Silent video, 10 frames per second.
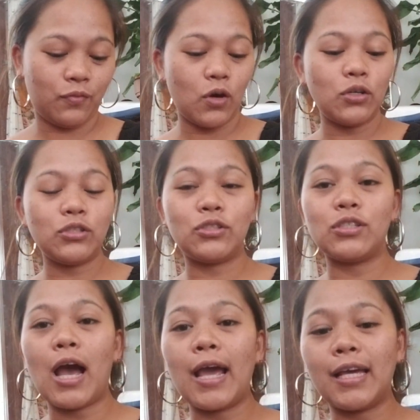
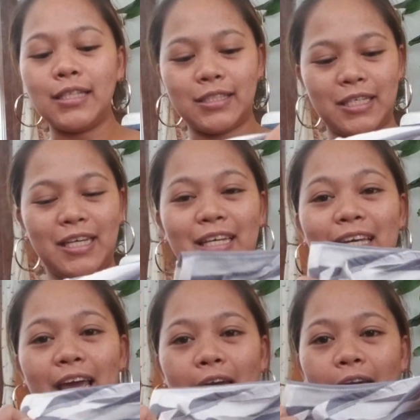First, I can
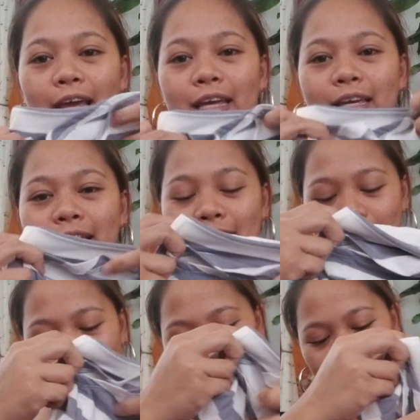see a
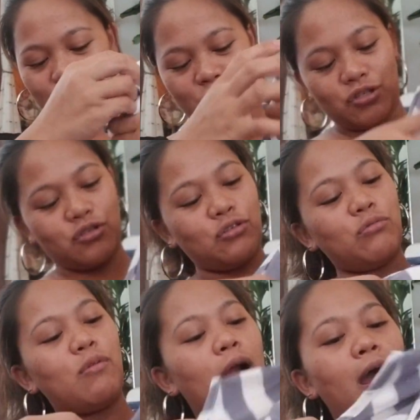
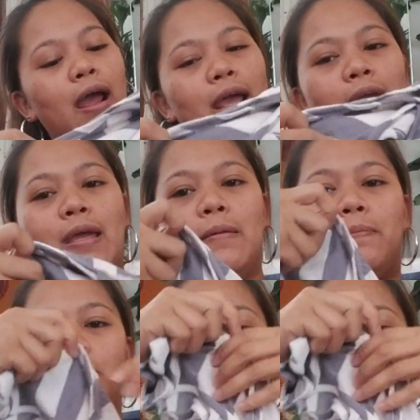stripe.